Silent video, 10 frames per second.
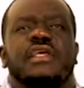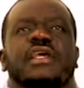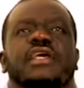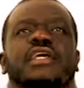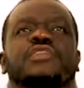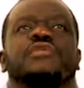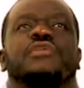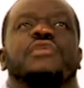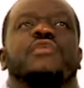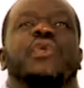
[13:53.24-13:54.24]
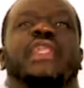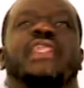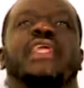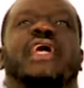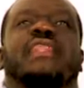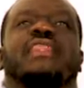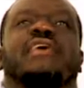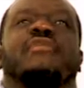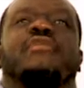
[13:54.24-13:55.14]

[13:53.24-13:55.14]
And guess what? With that now,